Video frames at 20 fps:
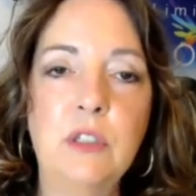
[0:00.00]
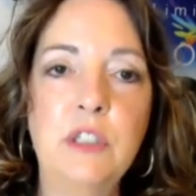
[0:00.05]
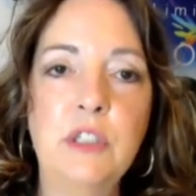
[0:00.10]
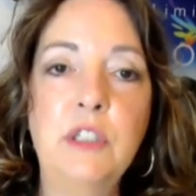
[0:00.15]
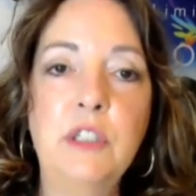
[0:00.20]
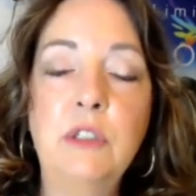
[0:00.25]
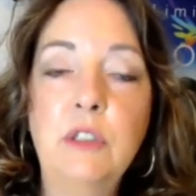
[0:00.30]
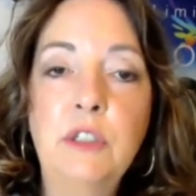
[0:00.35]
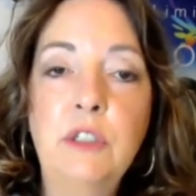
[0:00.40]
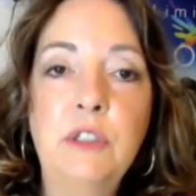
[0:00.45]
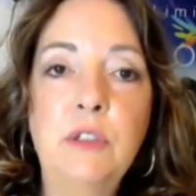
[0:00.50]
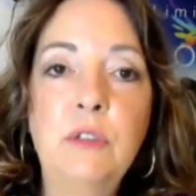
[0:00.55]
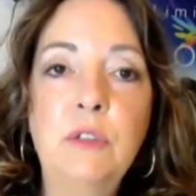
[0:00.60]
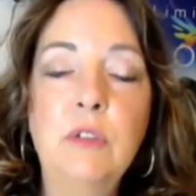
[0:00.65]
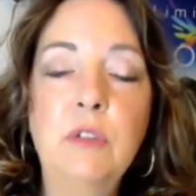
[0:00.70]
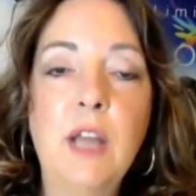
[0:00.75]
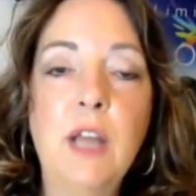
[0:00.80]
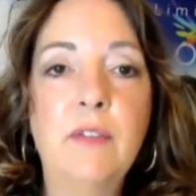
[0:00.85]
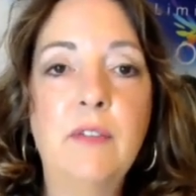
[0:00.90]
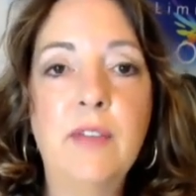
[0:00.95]
you
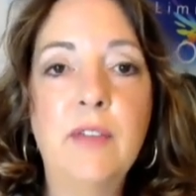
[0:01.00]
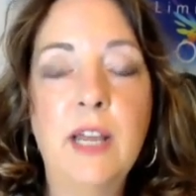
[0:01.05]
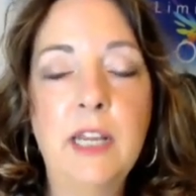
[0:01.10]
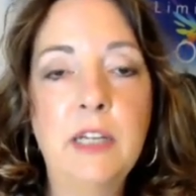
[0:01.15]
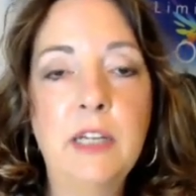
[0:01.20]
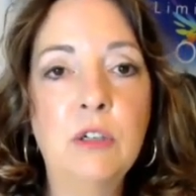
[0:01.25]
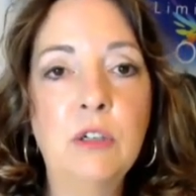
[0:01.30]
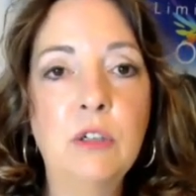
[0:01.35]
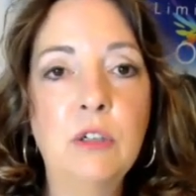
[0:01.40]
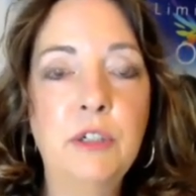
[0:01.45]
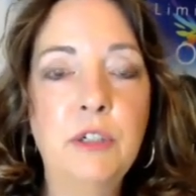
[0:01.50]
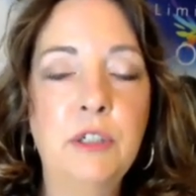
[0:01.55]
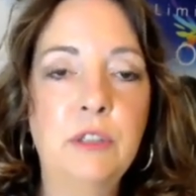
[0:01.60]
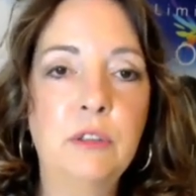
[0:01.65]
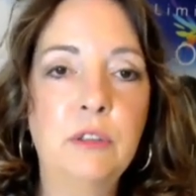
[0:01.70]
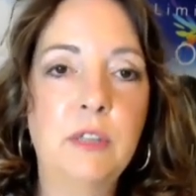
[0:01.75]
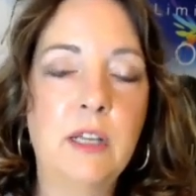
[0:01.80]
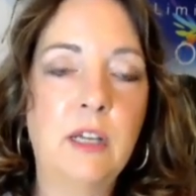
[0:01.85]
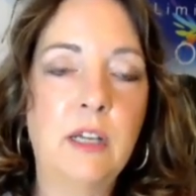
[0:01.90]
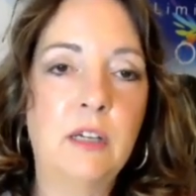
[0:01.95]
don't have anger, you
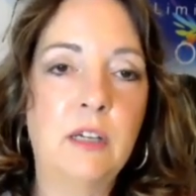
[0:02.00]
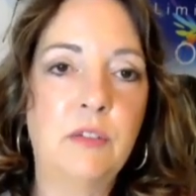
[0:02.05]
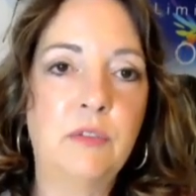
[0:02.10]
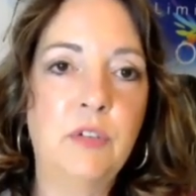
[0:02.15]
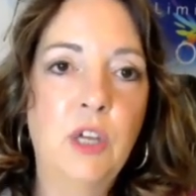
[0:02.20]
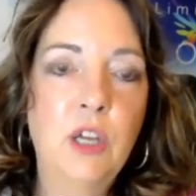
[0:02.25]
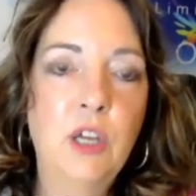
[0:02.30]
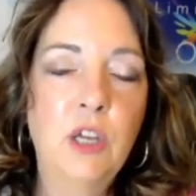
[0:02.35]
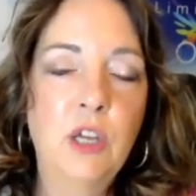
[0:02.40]
don't have